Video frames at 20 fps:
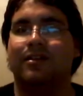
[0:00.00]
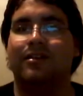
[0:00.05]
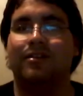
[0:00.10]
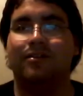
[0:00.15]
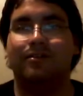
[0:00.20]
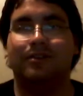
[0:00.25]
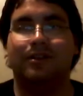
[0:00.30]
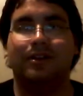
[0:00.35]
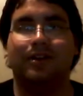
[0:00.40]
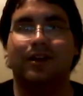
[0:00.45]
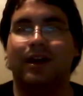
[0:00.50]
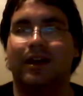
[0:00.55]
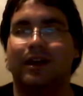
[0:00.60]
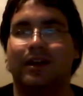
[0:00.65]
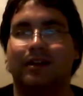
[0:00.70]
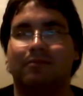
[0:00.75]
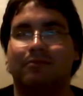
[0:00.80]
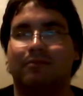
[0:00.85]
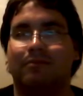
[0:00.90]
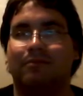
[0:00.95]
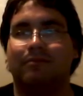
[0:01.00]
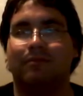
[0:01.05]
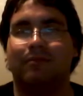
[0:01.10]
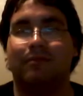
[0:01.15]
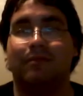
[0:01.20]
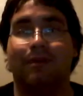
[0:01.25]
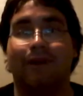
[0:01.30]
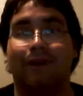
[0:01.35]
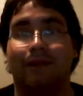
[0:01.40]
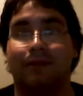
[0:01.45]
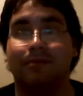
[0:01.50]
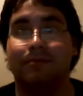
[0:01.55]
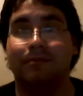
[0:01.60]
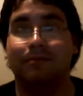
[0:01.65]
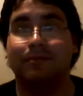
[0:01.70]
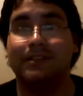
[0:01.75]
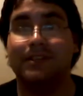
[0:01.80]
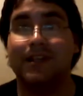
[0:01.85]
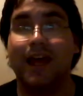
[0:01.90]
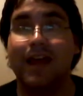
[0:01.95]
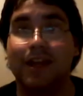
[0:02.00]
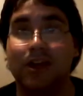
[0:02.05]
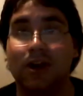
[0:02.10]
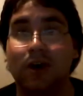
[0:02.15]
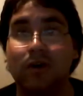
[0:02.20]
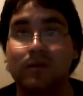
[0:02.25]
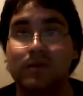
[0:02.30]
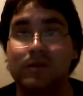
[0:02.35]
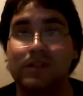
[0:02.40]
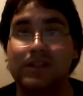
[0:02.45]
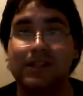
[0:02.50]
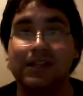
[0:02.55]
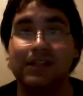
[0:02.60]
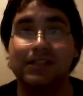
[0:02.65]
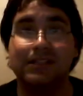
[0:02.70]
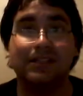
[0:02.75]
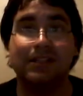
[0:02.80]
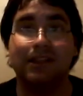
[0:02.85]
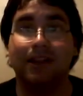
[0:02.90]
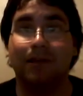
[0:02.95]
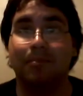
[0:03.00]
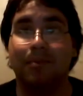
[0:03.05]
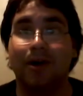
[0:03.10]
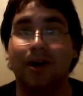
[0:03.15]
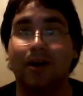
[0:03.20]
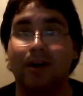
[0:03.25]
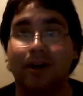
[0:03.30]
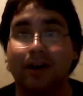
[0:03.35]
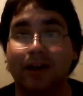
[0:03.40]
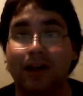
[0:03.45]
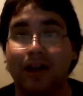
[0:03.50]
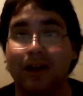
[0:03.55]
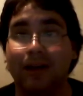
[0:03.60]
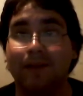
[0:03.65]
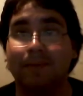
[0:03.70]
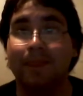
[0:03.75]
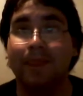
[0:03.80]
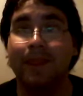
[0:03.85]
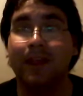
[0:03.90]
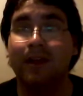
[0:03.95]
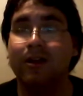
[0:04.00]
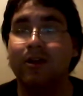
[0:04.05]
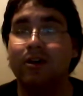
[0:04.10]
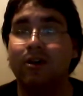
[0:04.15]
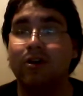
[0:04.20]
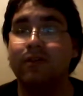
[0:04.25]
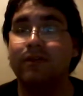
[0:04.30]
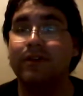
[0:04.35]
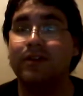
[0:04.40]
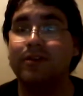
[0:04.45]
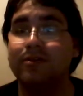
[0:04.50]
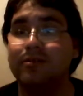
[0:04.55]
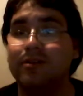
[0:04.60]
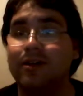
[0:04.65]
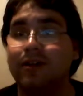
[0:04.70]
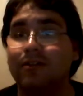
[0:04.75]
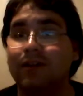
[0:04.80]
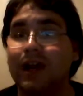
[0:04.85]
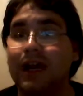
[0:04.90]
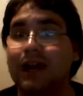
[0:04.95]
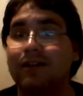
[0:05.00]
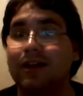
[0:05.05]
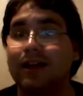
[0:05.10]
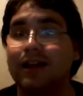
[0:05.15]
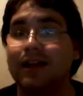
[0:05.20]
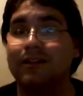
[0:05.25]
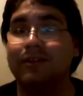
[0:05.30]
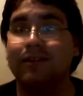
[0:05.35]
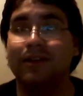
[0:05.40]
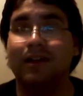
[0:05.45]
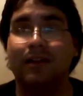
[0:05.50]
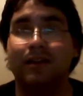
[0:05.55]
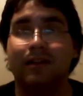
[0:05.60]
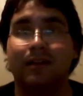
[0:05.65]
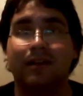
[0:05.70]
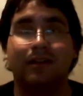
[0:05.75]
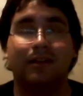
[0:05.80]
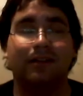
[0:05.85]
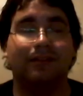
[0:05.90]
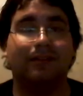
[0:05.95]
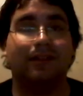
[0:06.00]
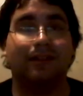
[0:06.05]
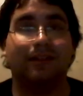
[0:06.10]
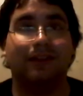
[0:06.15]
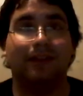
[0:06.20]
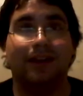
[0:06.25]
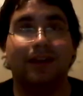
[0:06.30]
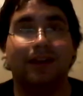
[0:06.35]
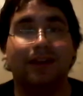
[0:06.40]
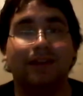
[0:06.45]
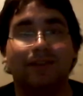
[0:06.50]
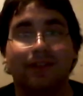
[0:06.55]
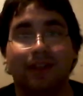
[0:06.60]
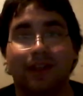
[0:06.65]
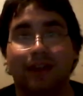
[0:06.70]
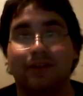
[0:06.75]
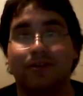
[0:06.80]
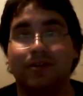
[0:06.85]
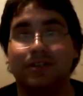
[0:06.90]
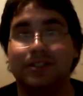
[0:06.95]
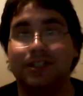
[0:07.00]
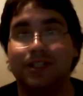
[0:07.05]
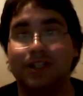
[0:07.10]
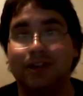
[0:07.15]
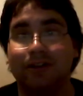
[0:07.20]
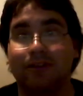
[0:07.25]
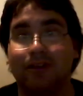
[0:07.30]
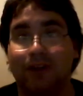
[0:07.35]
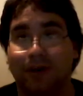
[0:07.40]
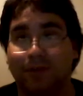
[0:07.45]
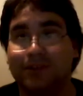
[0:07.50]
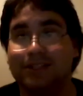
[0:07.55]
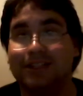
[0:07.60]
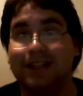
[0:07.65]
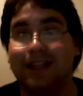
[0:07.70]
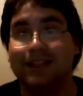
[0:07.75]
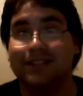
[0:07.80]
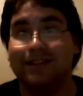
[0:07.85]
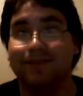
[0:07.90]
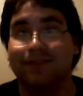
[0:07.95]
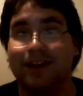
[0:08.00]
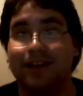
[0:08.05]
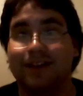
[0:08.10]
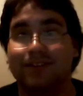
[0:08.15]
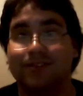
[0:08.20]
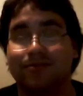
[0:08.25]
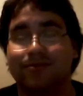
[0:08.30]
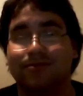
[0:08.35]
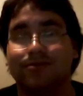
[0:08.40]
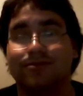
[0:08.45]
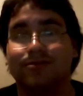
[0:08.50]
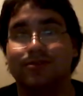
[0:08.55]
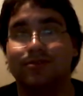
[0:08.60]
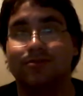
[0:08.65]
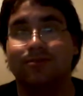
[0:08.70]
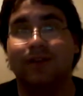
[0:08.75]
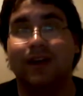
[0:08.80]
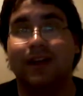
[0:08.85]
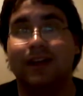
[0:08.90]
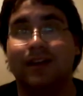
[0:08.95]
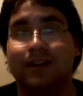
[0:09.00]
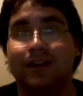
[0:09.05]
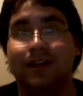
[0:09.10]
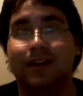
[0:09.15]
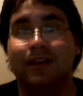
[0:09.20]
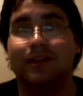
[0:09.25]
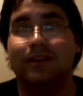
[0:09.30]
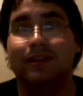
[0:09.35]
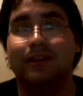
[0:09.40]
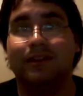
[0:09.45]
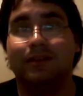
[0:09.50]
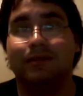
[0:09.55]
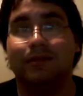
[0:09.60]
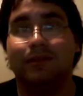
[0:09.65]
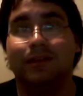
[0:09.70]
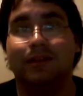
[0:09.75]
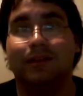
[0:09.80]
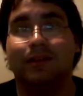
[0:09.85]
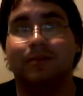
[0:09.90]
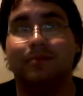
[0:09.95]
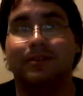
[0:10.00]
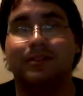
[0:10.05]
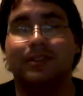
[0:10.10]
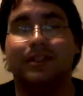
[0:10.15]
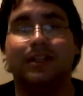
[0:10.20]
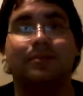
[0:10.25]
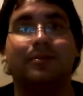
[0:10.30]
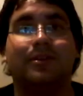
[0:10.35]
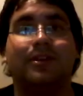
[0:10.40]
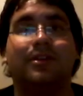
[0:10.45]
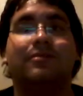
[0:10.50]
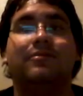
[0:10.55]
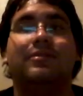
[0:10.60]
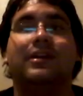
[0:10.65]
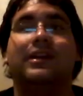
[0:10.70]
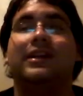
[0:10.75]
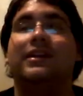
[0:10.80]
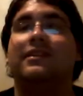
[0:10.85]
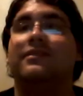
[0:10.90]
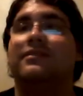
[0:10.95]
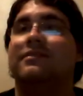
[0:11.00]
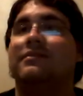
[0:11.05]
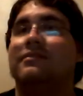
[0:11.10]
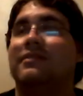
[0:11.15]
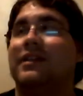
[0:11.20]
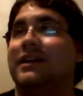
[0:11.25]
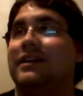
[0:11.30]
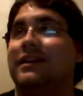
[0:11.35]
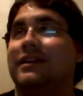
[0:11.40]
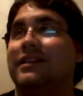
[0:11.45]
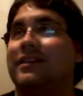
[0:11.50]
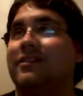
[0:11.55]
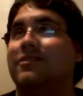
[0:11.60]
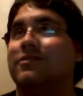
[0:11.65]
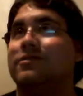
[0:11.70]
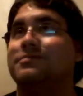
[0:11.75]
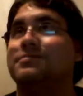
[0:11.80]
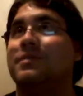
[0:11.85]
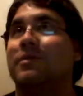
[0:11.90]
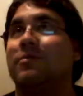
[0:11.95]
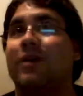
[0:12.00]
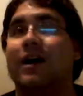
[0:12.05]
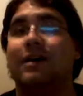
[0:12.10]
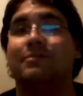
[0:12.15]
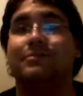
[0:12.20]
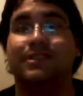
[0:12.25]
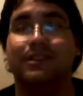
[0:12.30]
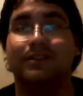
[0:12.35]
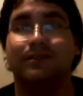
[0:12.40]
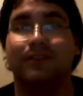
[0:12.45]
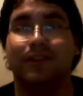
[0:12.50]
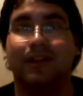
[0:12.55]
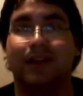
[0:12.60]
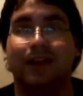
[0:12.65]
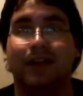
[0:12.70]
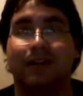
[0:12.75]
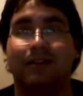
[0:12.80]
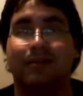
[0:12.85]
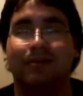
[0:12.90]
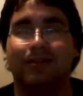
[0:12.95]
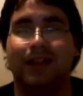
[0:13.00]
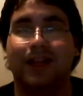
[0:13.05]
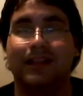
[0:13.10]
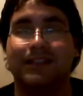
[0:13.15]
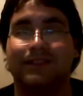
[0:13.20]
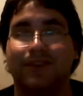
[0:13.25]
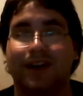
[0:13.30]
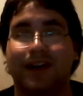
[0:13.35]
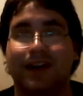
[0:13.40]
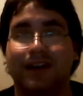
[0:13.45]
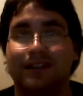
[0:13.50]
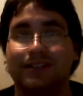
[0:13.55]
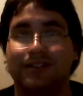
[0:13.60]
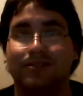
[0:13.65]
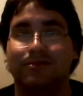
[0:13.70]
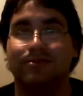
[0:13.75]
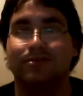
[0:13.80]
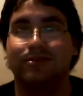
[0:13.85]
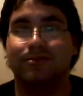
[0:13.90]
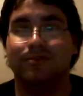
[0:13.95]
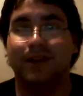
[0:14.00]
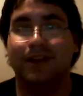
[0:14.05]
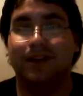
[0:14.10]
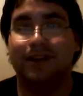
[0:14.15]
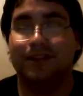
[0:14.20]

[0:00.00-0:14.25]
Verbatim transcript: Oh, you had like Psychosis, La Parka, Juventud Guerrera, like, and even like Chris Jericho was classified as a cruiserweight in WCW, and even like I think Chris Benoit was even like classified as a cruiserweight